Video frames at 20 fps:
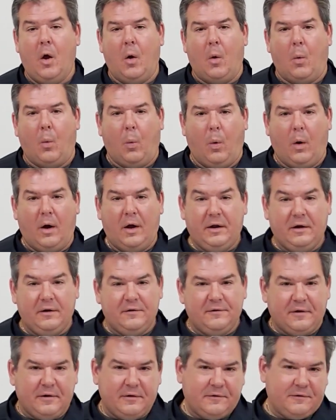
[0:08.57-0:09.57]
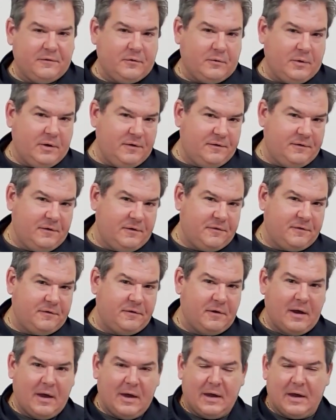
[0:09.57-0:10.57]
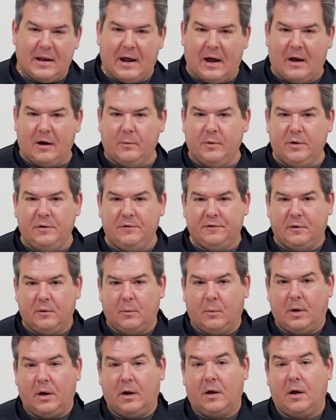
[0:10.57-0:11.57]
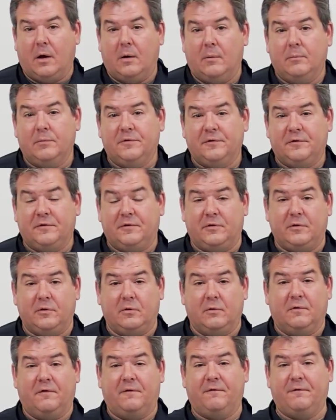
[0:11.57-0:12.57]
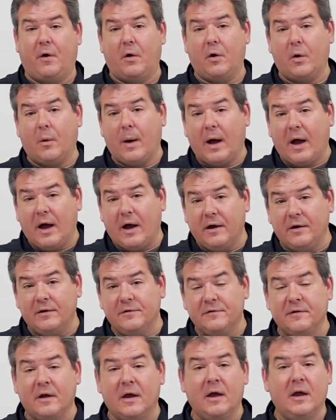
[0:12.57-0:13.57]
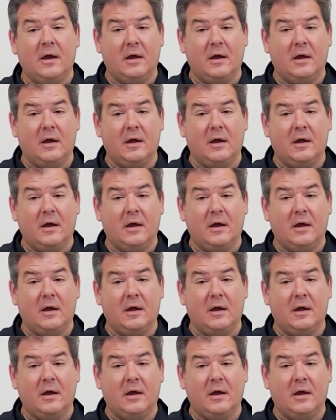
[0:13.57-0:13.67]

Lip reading: What is hysteresis and how do we use it when it comes to photo eyes?